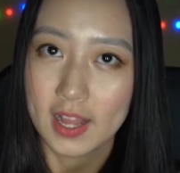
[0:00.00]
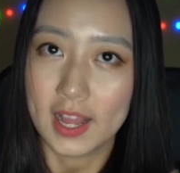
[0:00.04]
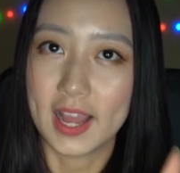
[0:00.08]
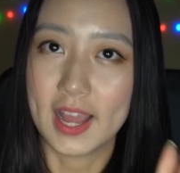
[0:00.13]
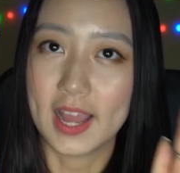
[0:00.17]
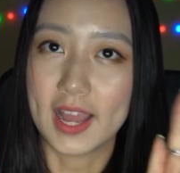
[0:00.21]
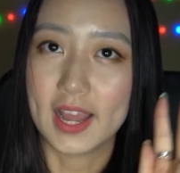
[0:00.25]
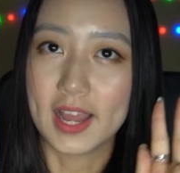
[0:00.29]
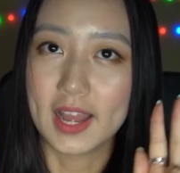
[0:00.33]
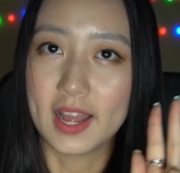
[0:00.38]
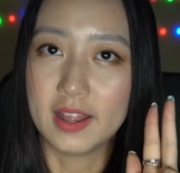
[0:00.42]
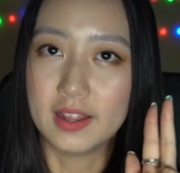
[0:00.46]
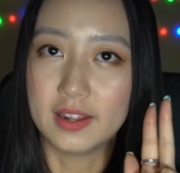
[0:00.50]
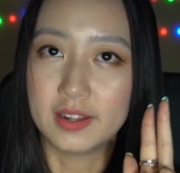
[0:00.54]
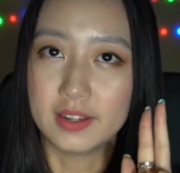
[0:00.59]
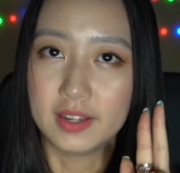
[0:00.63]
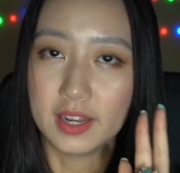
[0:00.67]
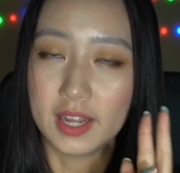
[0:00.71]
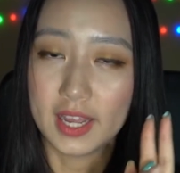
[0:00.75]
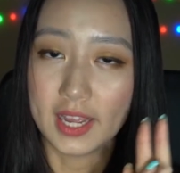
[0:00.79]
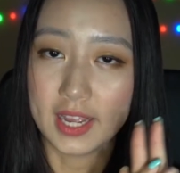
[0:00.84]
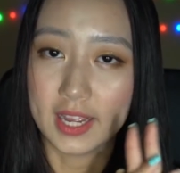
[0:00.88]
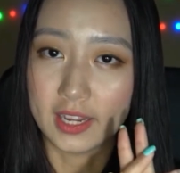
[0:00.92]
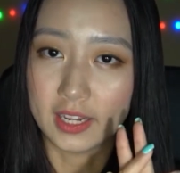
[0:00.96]
and
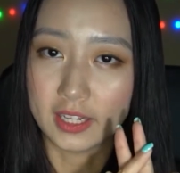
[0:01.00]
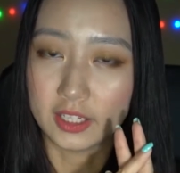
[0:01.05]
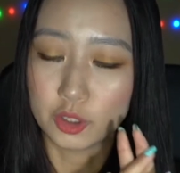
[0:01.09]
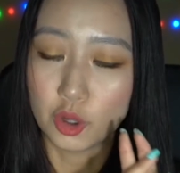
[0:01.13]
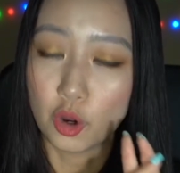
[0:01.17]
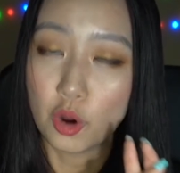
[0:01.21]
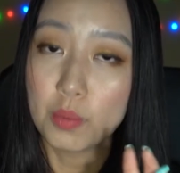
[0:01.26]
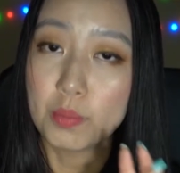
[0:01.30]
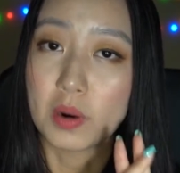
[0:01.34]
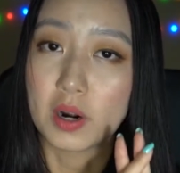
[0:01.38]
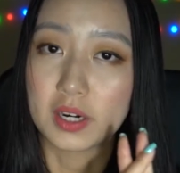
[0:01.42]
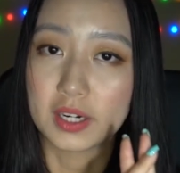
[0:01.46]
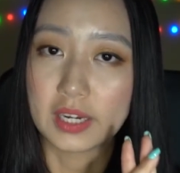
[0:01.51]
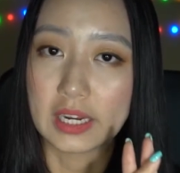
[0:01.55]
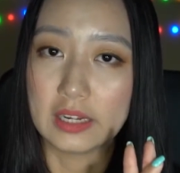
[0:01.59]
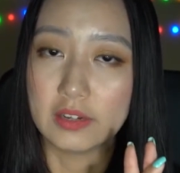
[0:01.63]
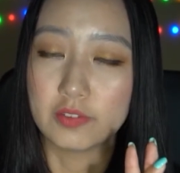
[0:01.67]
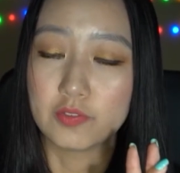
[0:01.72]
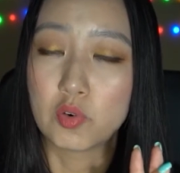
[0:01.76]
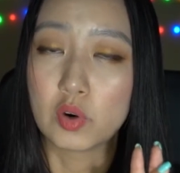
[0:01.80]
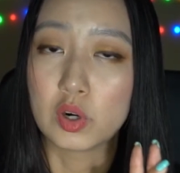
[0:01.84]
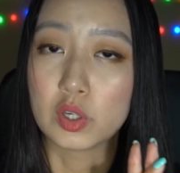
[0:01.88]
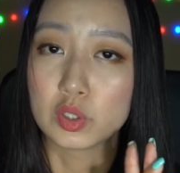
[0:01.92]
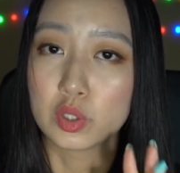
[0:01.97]
a tone marking
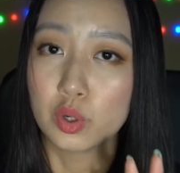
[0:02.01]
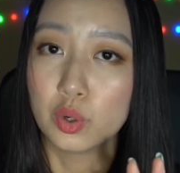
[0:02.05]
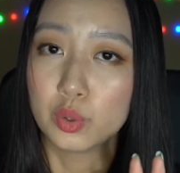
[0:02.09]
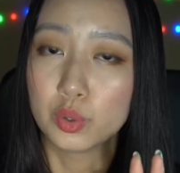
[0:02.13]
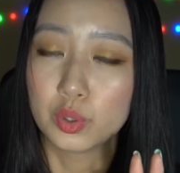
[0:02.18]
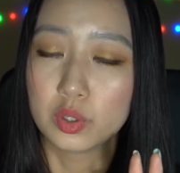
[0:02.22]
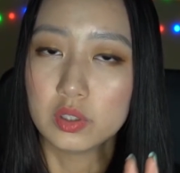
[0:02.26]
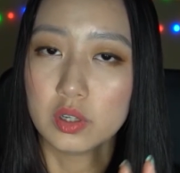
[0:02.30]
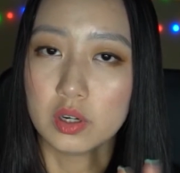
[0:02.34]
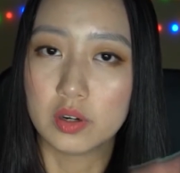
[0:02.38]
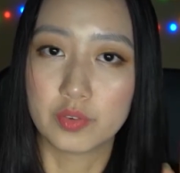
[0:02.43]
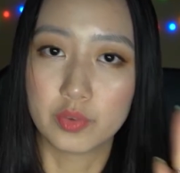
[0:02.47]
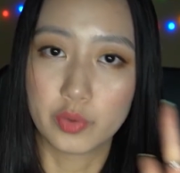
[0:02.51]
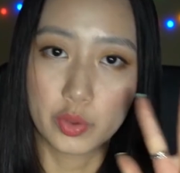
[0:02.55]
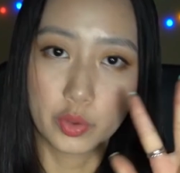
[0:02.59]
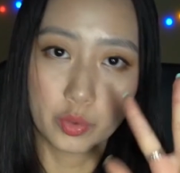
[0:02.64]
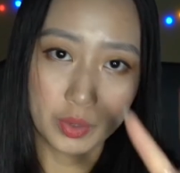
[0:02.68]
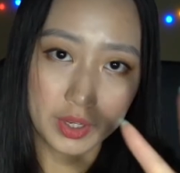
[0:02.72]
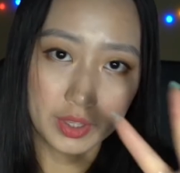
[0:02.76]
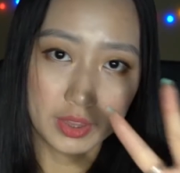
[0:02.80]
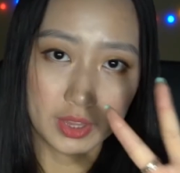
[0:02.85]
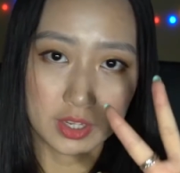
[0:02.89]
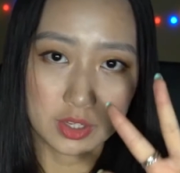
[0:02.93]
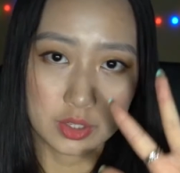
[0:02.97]
for a total of
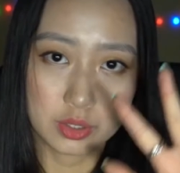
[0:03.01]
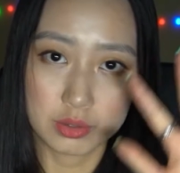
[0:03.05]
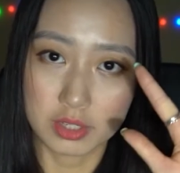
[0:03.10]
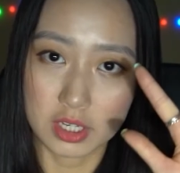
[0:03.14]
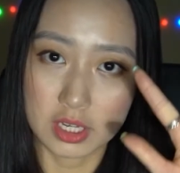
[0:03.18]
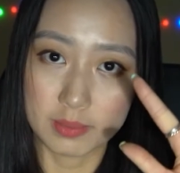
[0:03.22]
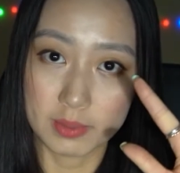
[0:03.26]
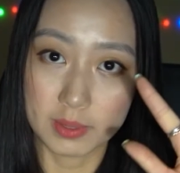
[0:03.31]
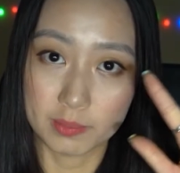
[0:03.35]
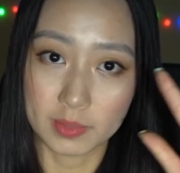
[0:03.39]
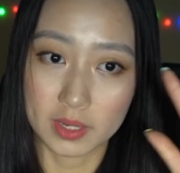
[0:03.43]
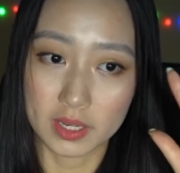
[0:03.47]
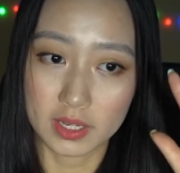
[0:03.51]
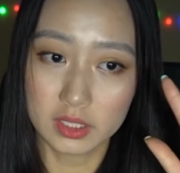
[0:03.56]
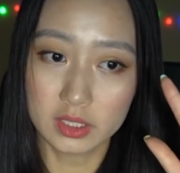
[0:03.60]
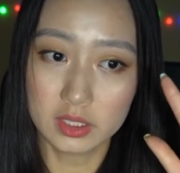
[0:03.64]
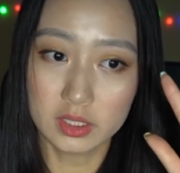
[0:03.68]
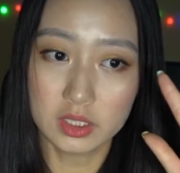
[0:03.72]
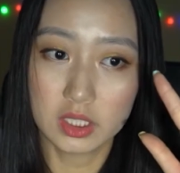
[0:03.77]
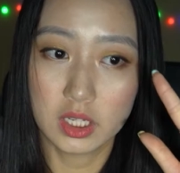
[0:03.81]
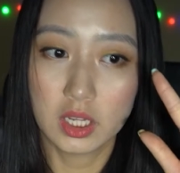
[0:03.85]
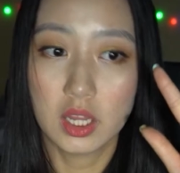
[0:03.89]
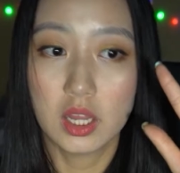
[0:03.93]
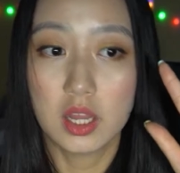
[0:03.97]
3 things to keep in
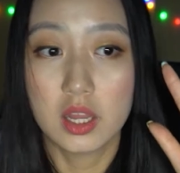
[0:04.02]
mind.